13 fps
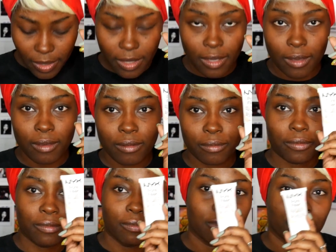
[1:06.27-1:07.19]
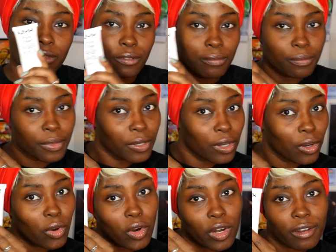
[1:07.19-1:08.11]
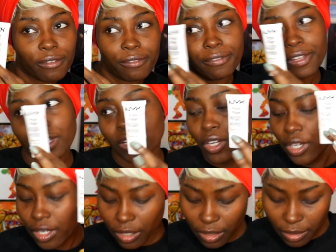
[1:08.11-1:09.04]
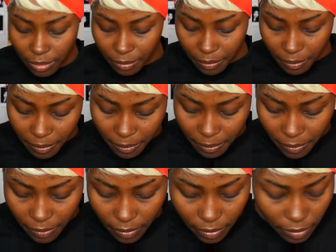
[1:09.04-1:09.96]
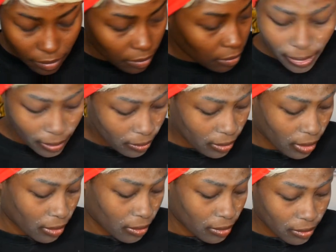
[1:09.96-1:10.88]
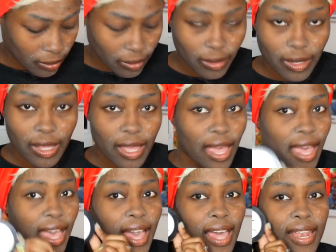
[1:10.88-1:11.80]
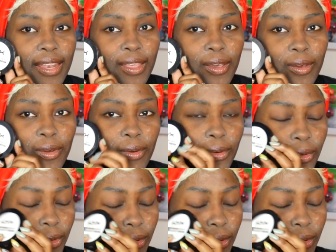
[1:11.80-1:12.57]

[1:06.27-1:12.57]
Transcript: blue and the aqua. I think the sky blue or teal. Sorry, not sky blue